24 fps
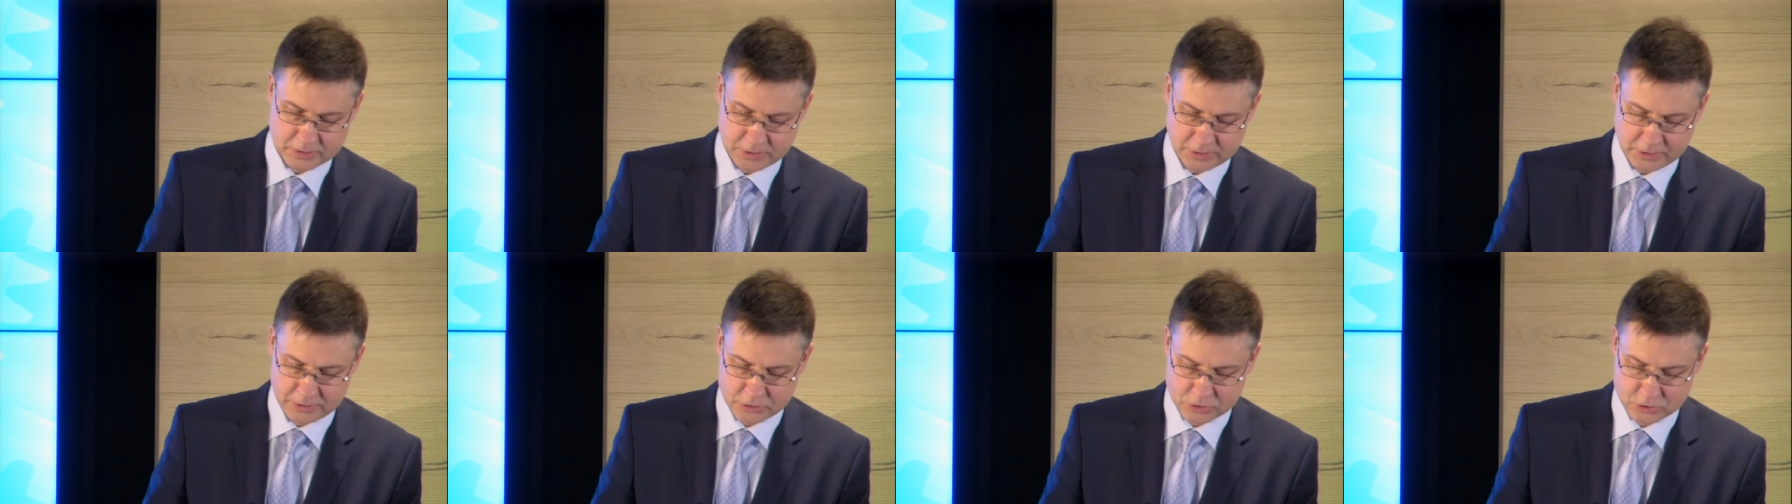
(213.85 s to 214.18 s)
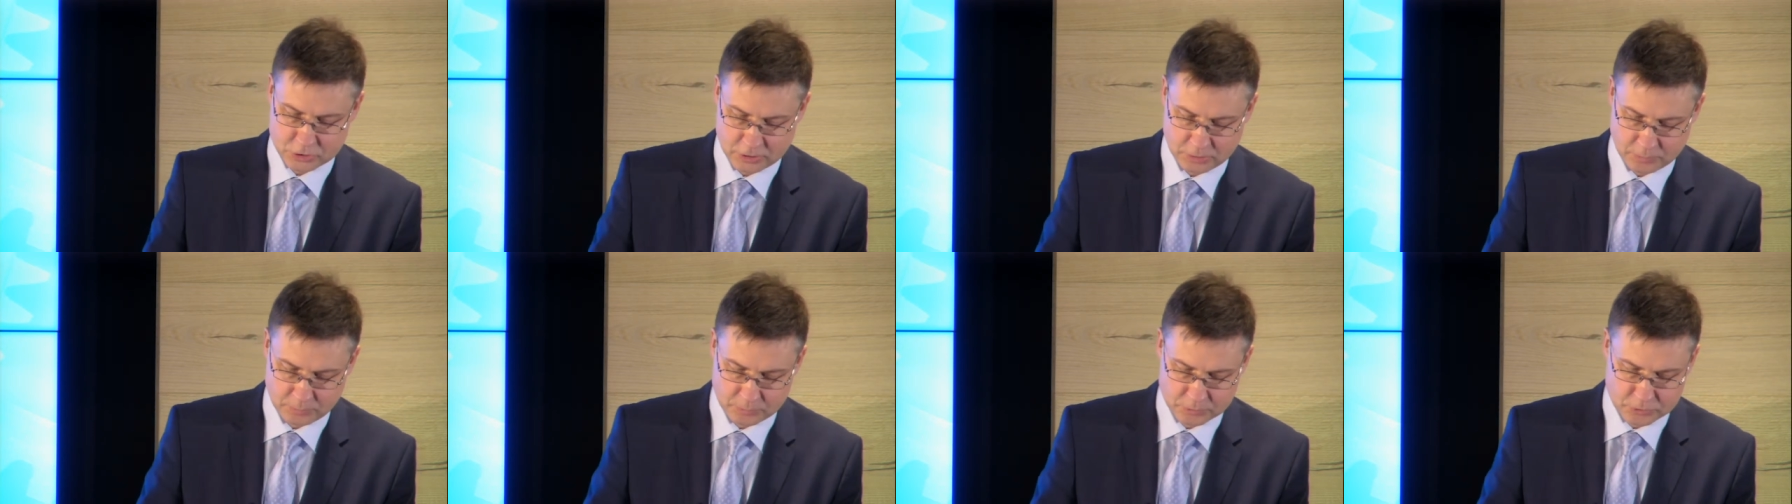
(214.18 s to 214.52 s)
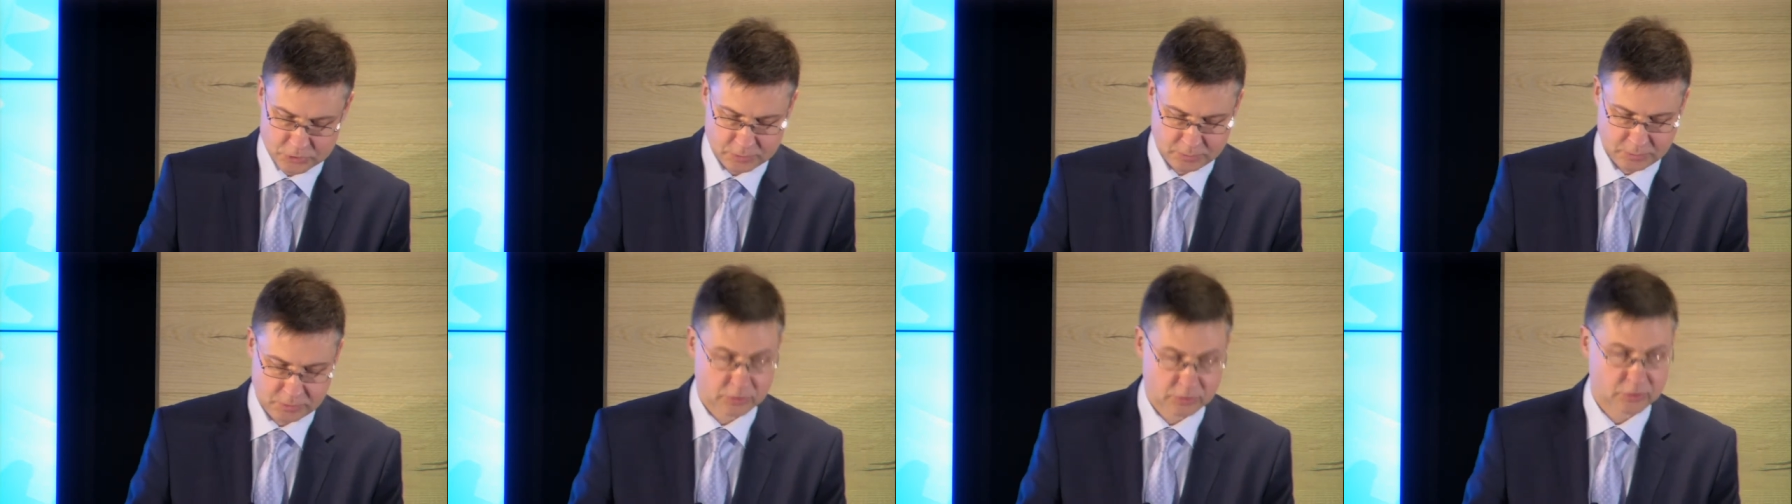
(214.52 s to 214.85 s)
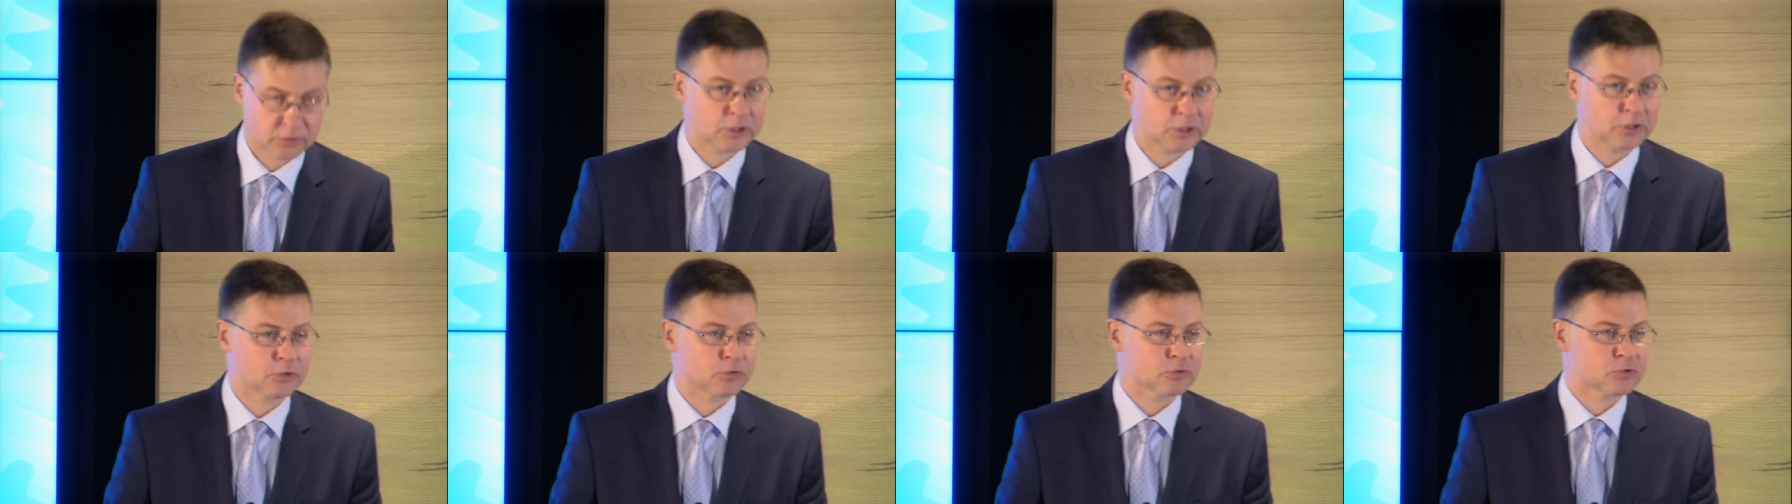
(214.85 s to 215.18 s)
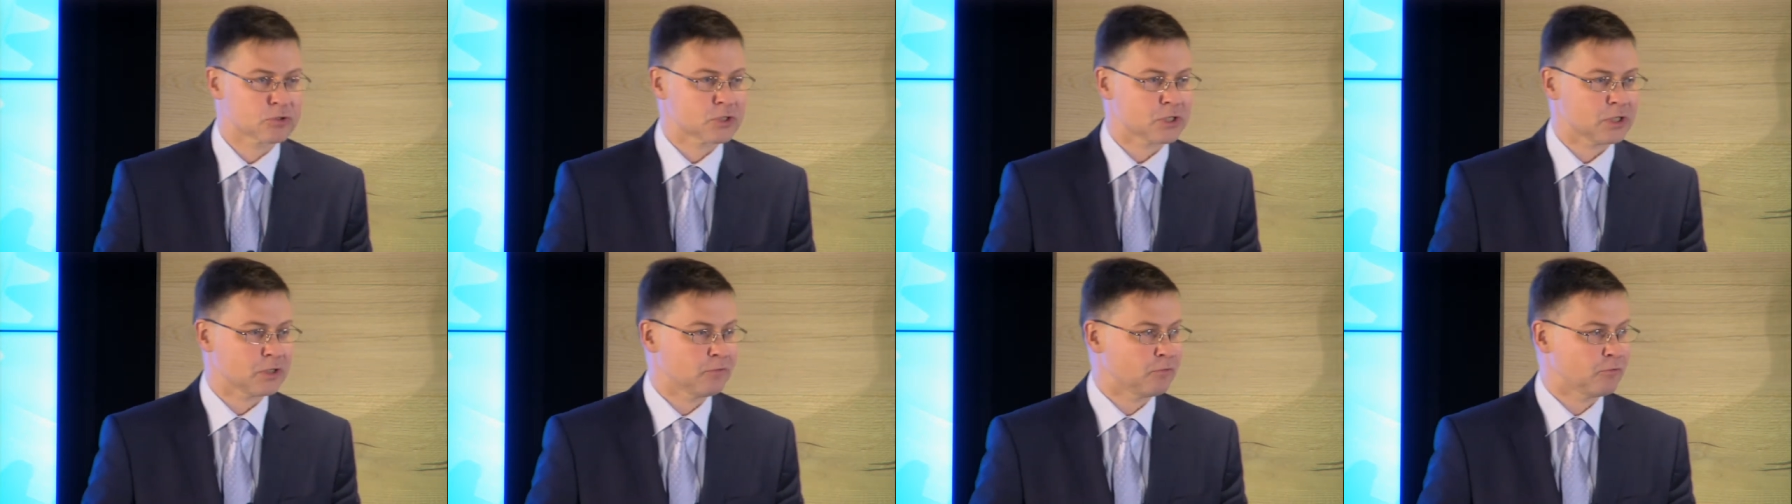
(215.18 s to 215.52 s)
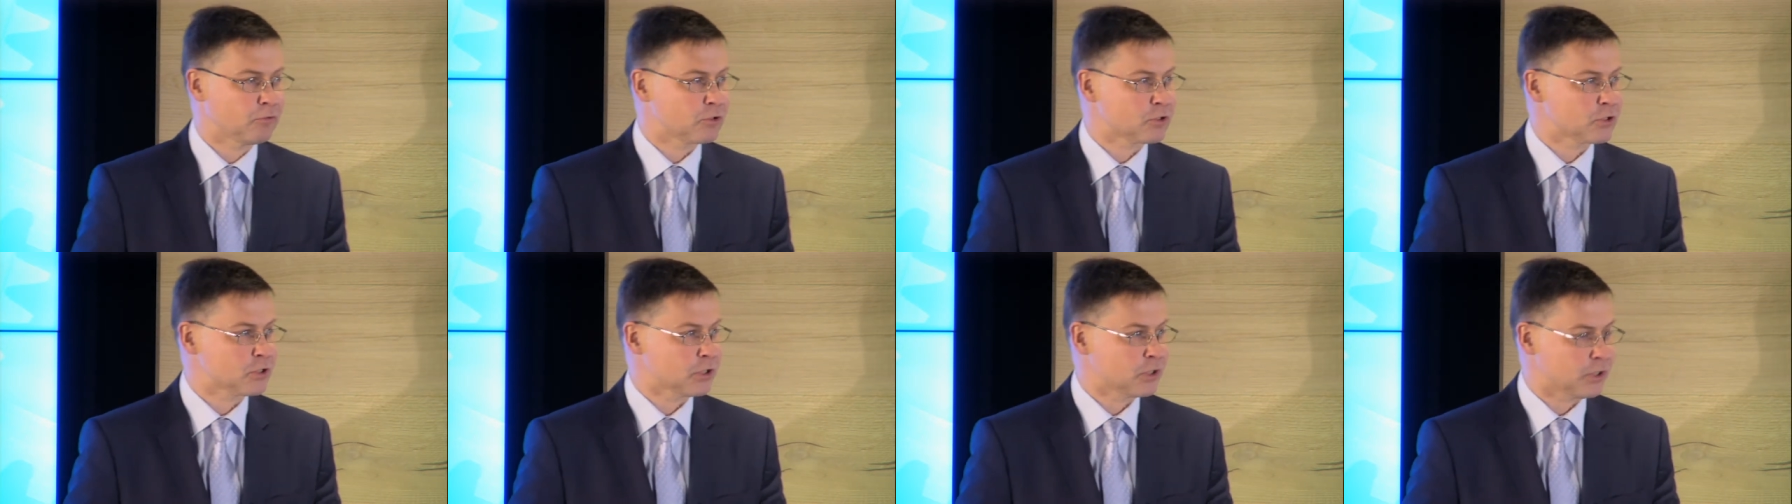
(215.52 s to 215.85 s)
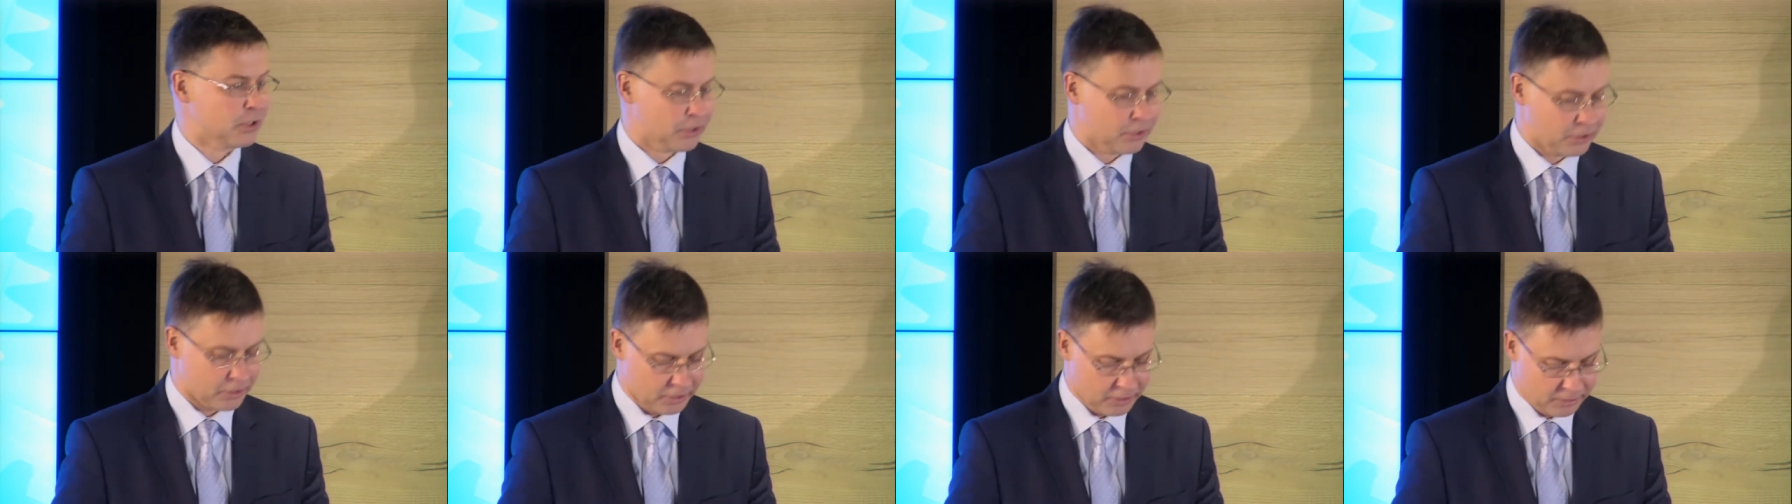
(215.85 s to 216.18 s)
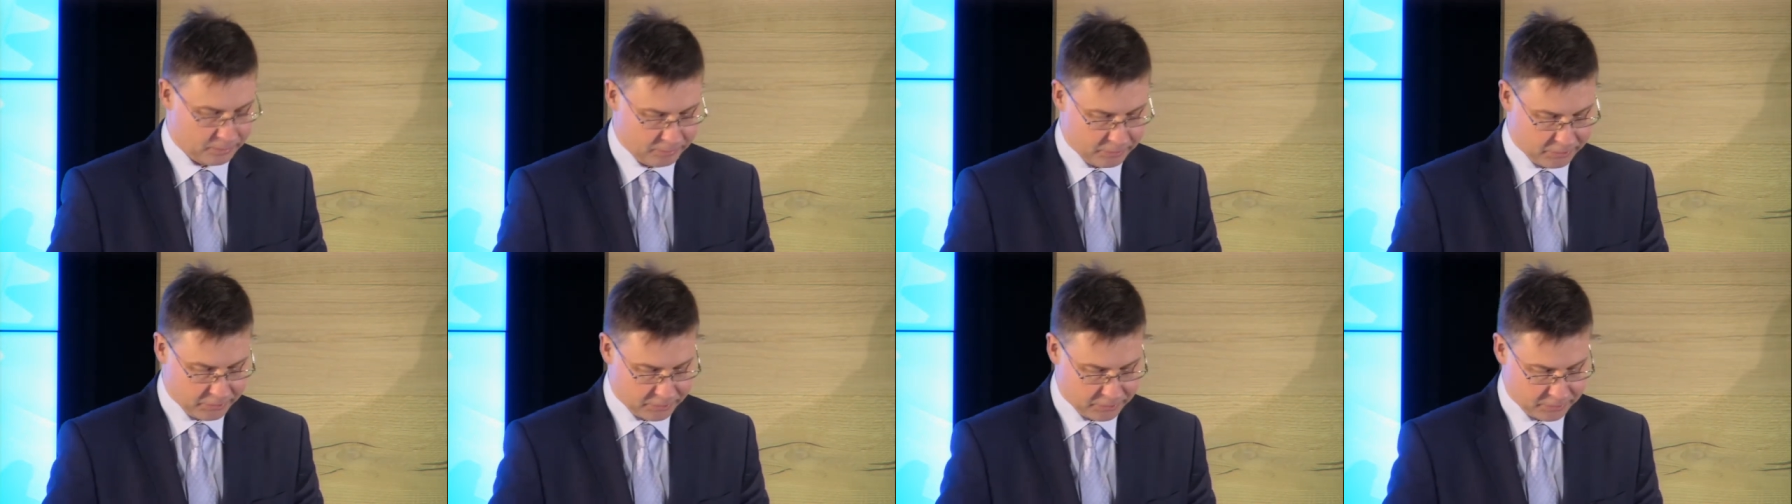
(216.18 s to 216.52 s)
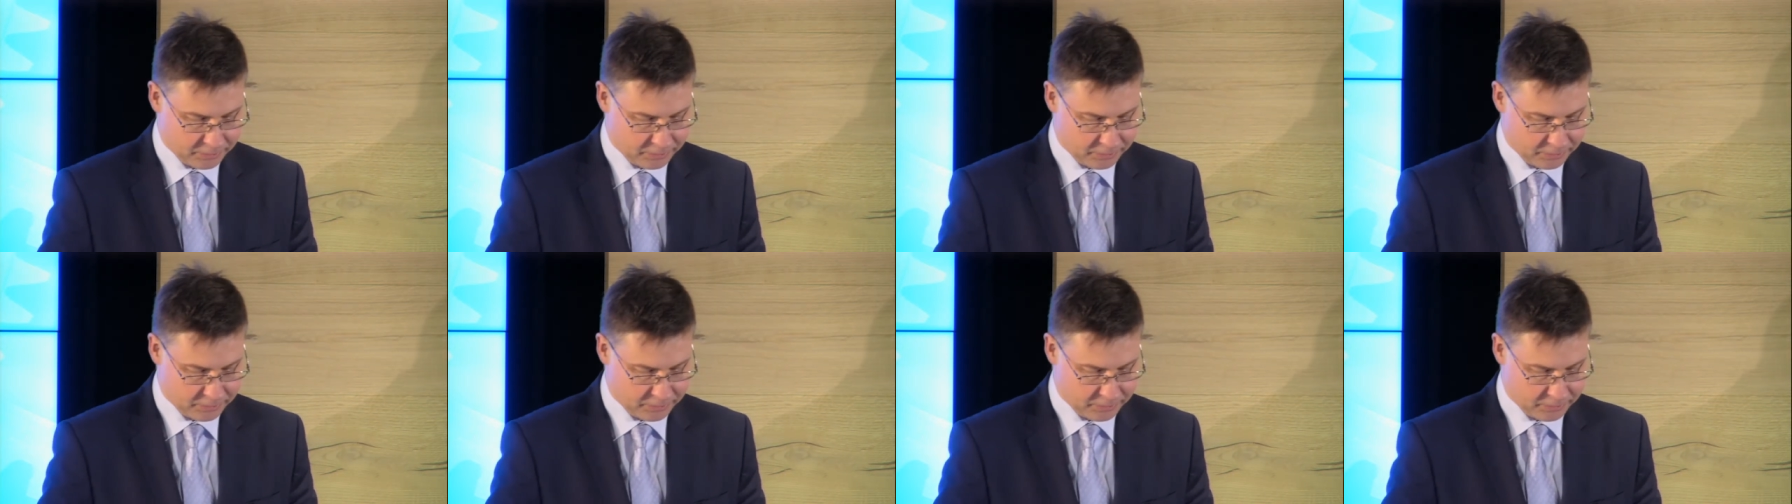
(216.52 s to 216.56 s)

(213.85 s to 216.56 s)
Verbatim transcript: additional possibility to save for their retirement.